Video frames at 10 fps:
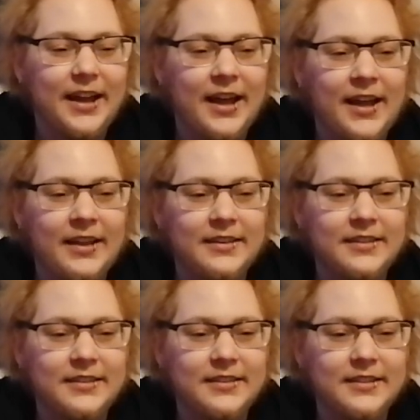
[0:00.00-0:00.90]

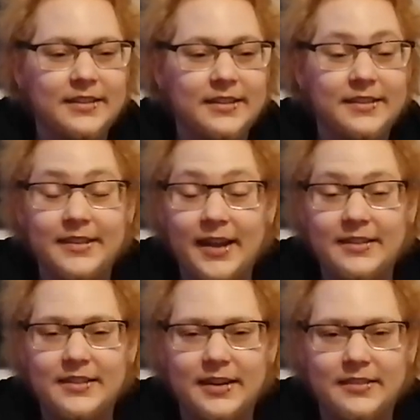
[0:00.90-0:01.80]
And
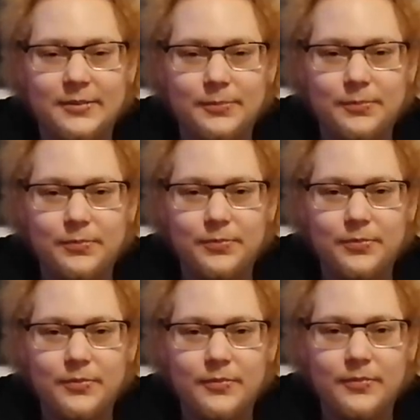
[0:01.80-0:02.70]
that's it.
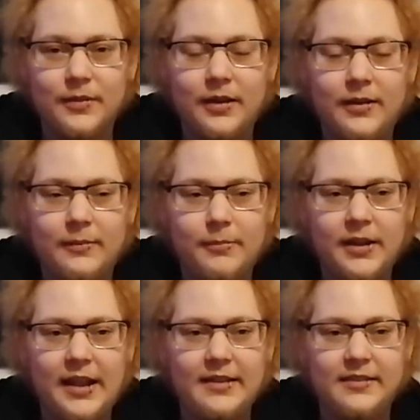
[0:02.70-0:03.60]

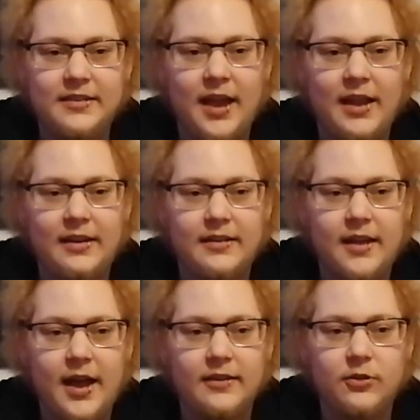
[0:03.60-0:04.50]
But let's say
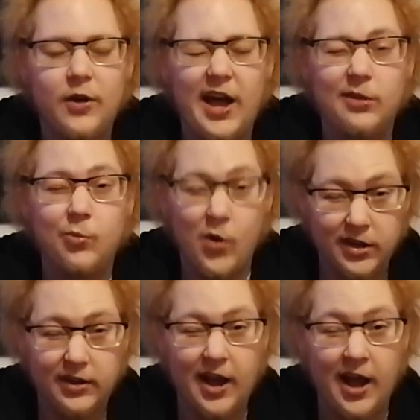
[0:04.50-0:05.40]
that you had
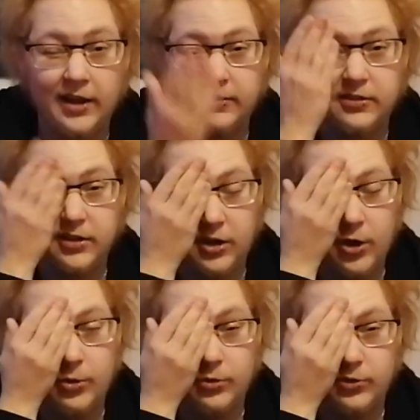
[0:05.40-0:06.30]
one eye
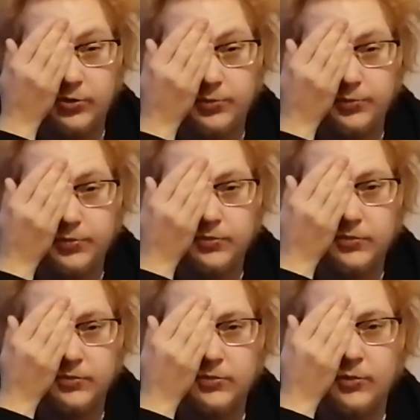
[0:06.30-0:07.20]
closed
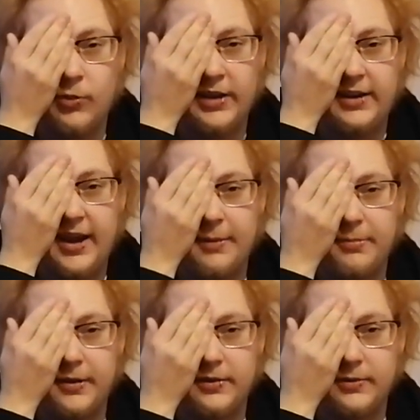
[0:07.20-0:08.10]
when it
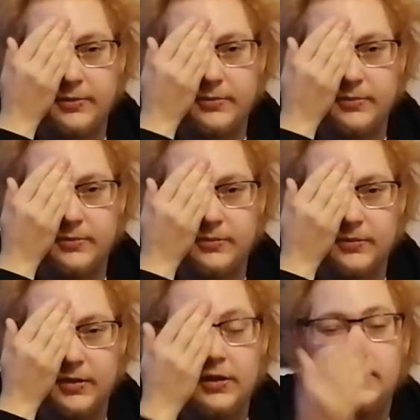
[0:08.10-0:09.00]
happened.
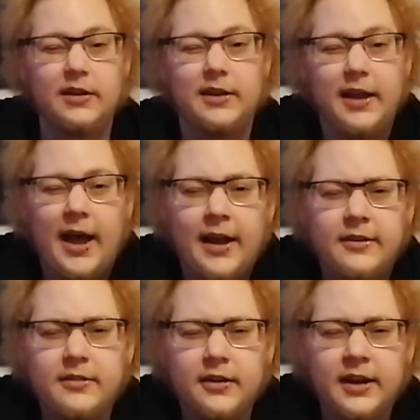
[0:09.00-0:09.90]

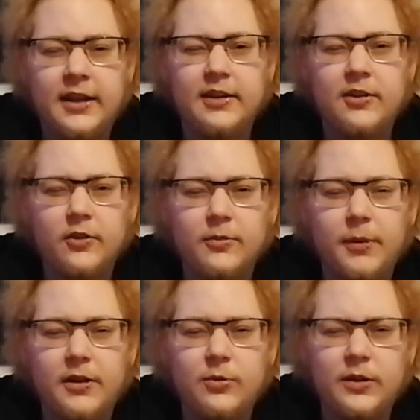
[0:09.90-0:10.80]
Actually, just
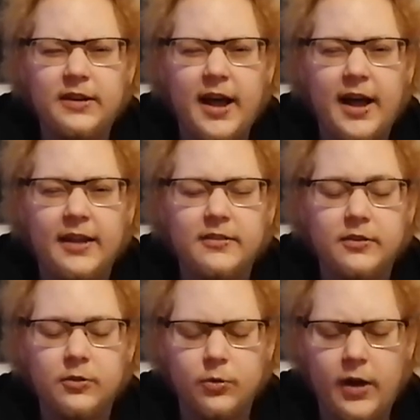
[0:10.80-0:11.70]
by doing that,
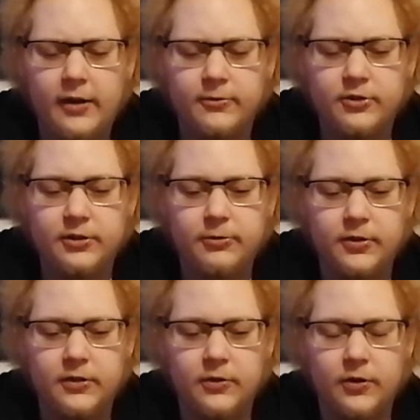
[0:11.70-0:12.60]
you have
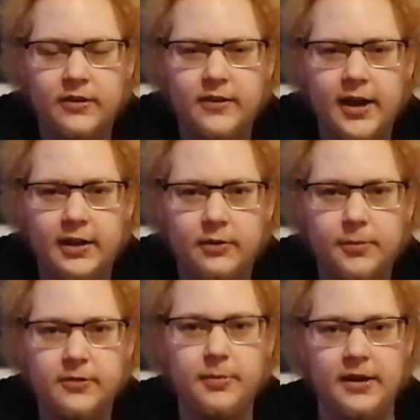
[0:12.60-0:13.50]
shifted your entire
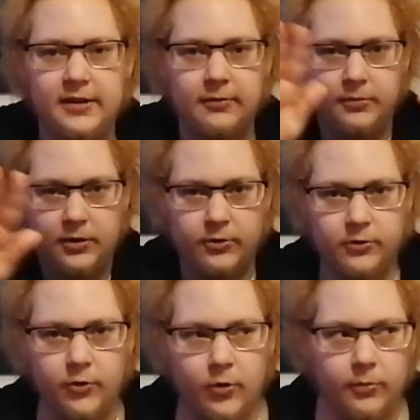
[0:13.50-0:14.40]
perspective,
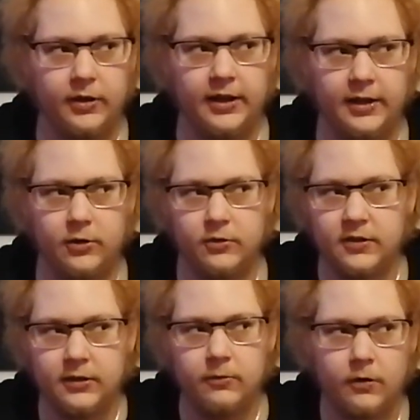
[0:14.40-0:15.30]
because normally you
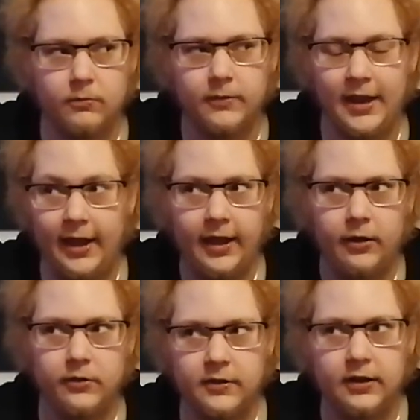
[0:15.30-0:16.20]
see from here
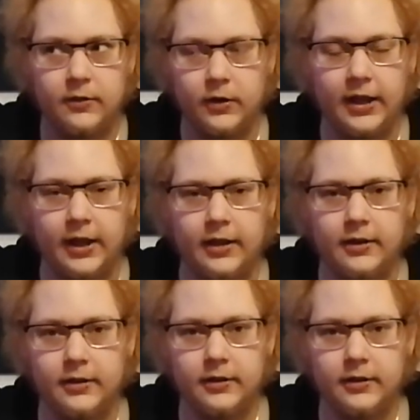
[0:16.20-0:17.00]
until to here.